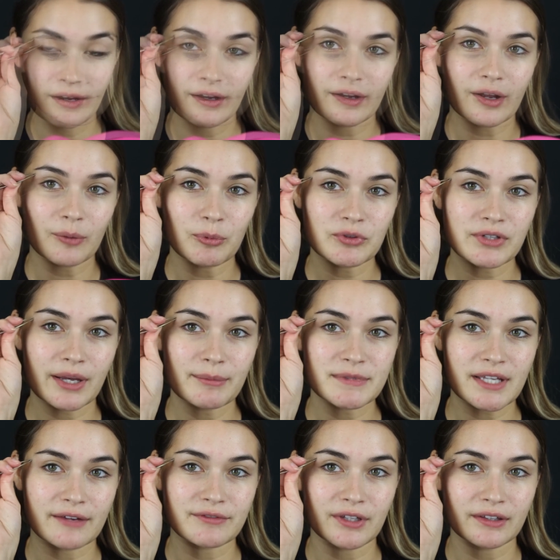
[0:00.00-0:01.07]
A couple
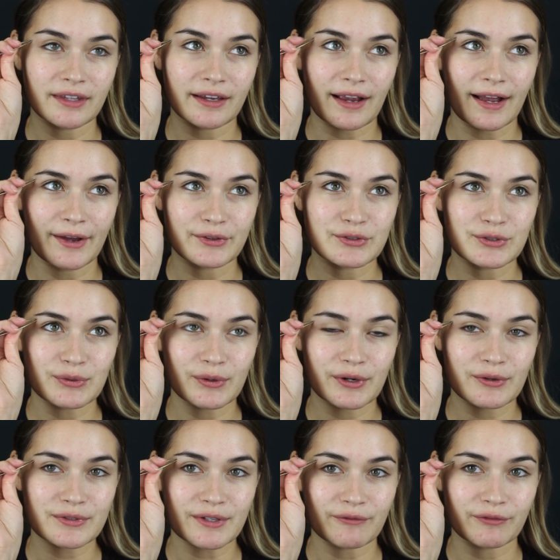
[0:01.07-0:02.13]
times I've done like eye
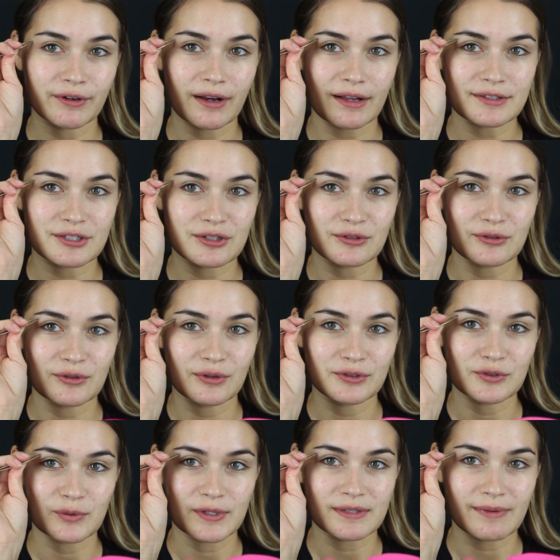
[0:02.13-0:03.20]
tutorials and forgot to
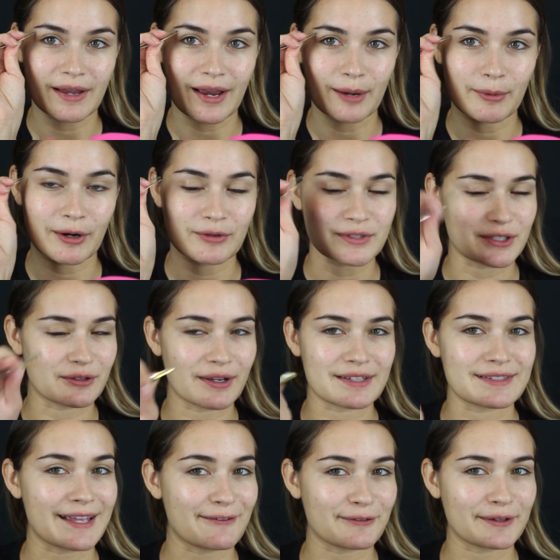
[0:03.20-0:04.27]
tweeze my eyebrows, and you
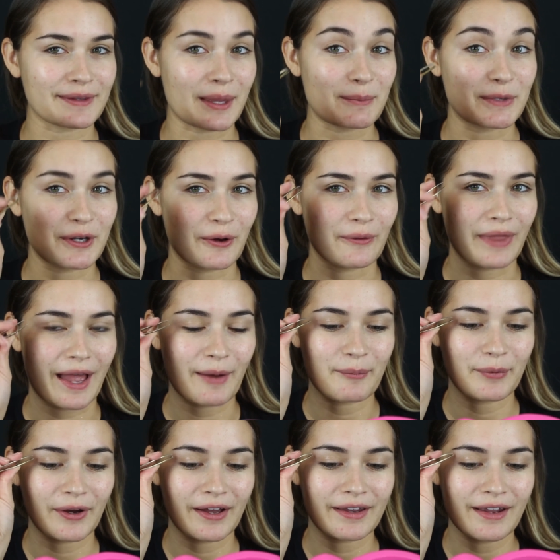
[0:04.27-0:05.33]
guys definitely let me know
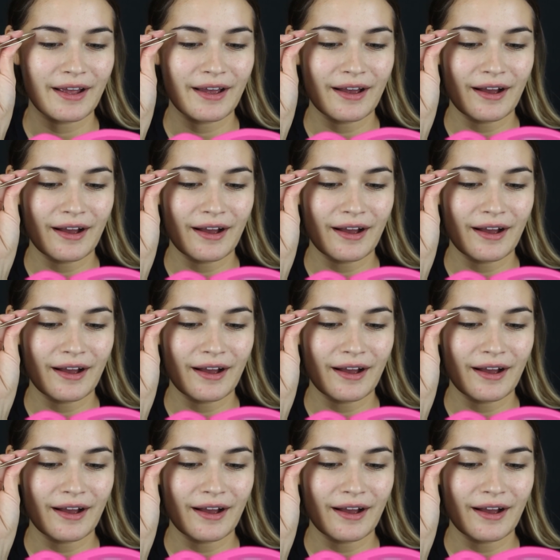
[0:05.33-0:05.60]
that, but